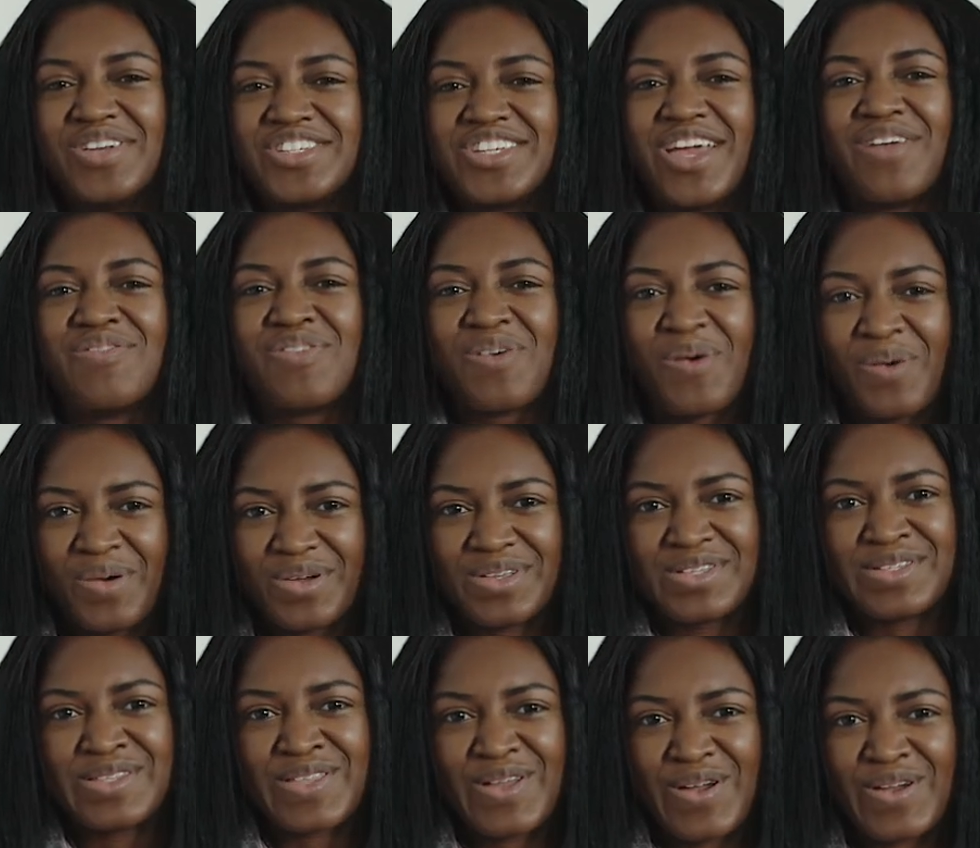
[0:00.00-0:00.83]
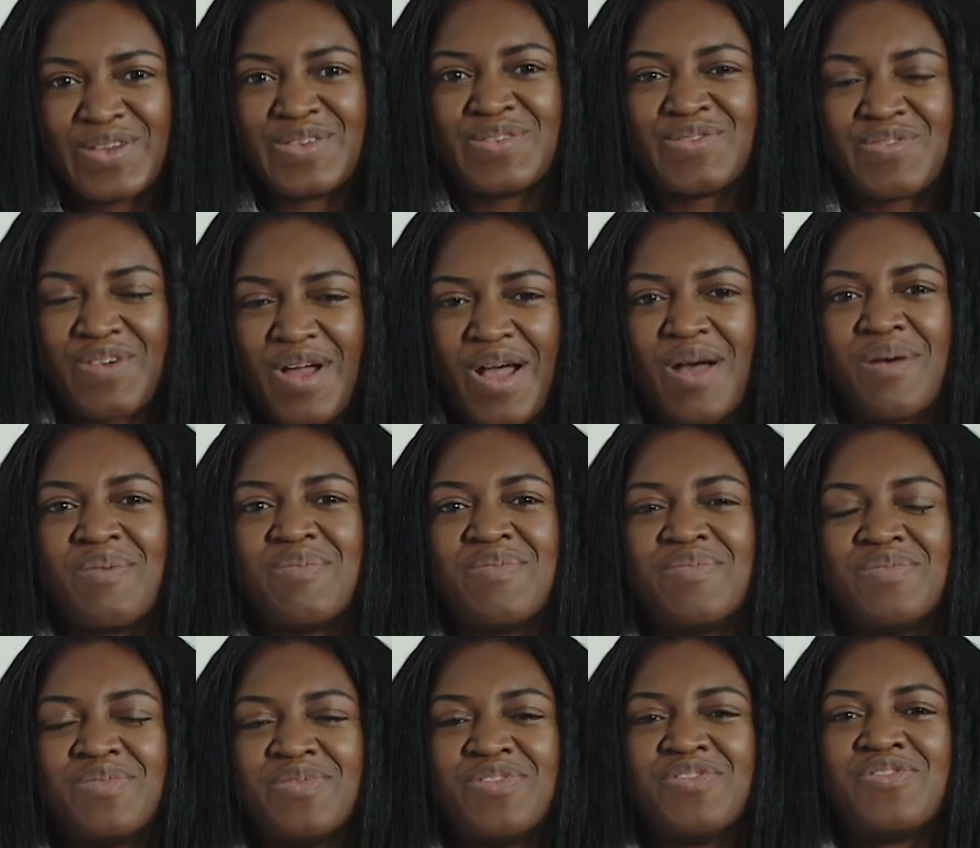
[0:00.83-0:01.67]
which I of course learned
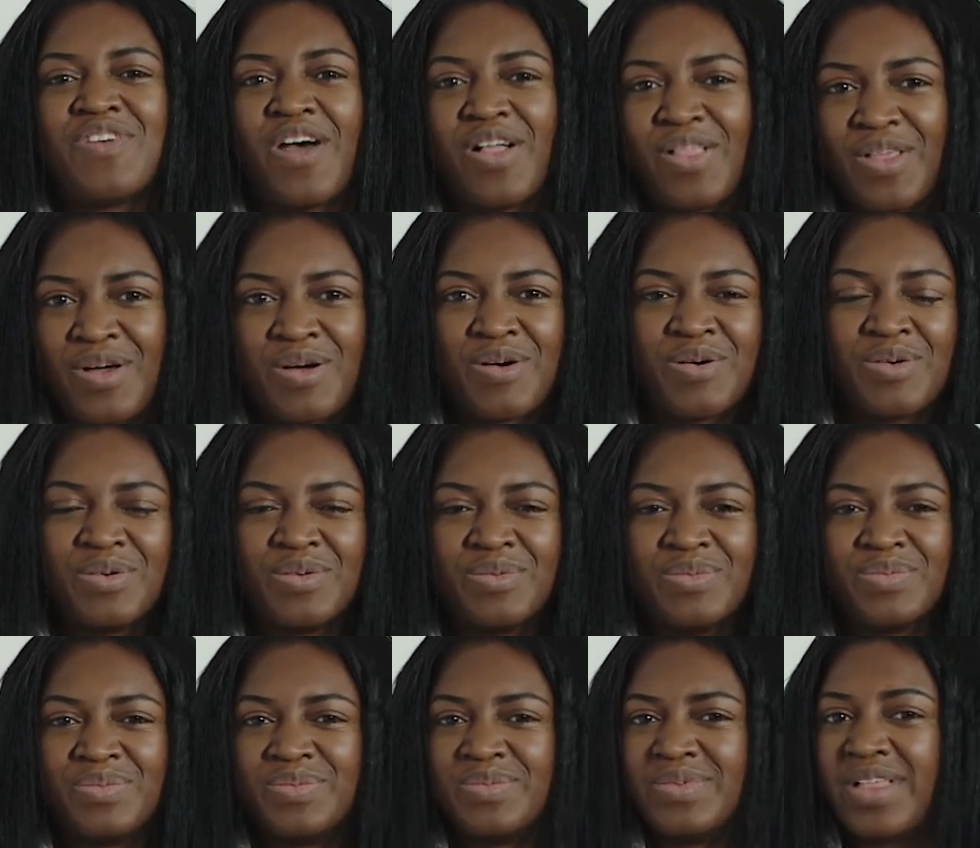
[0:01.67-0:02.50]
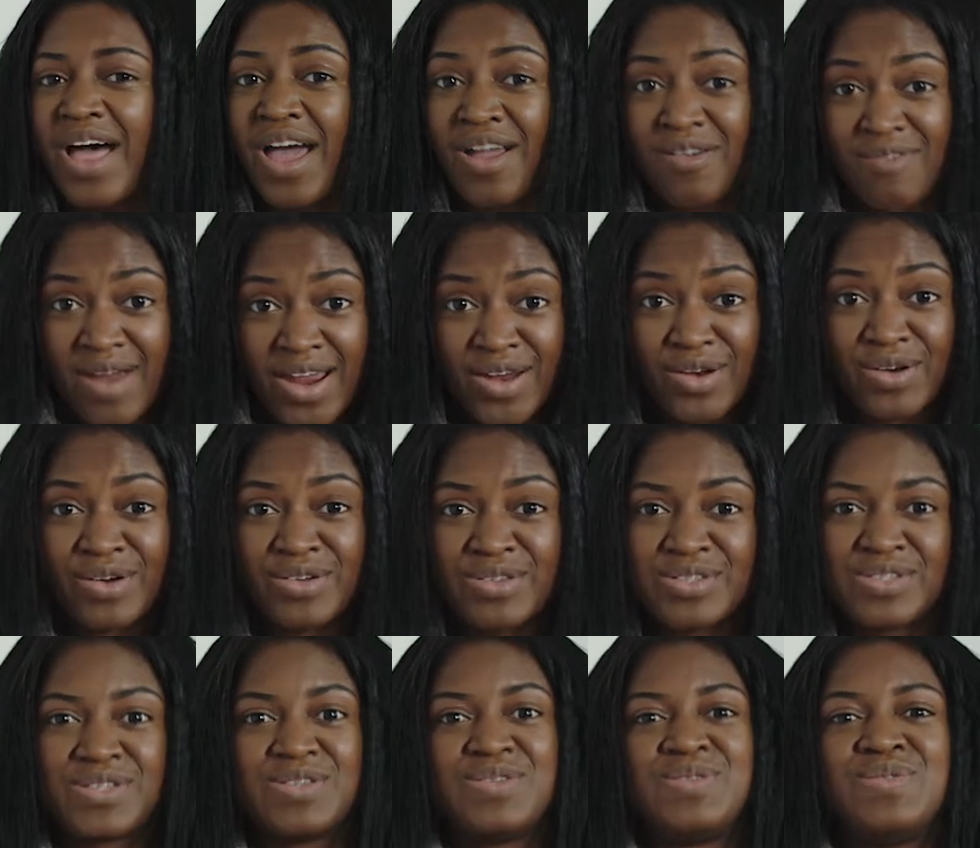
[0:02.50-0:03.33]
from fellow black
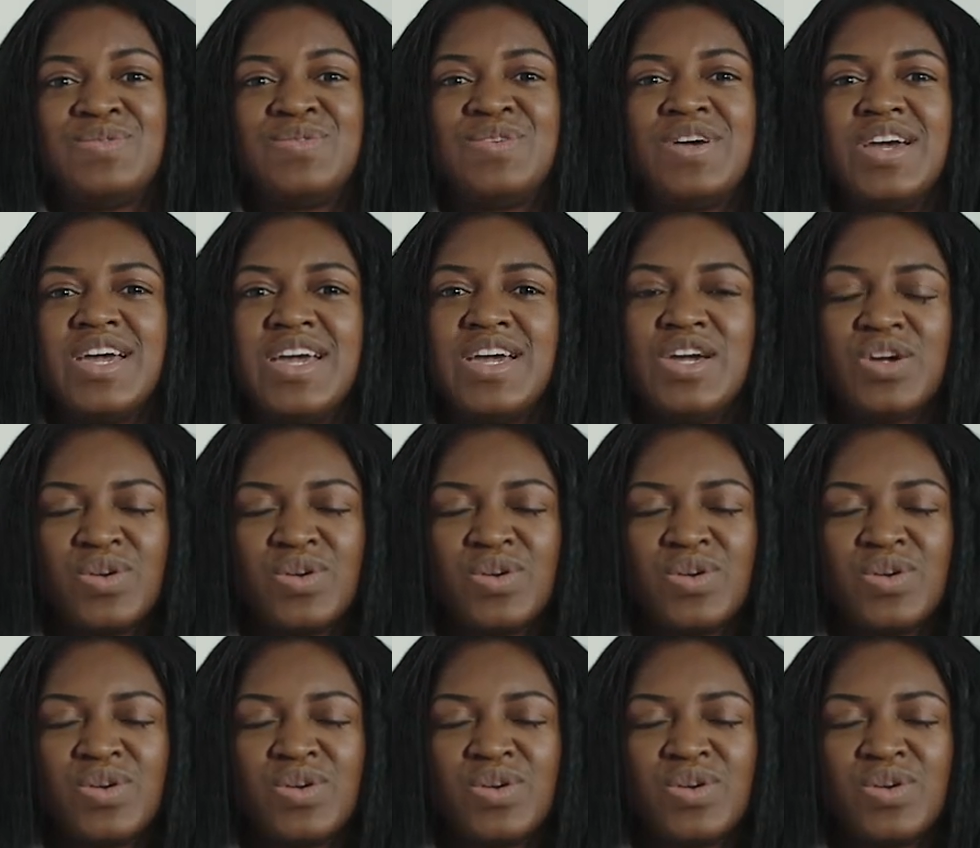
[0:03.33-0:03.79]
writers who,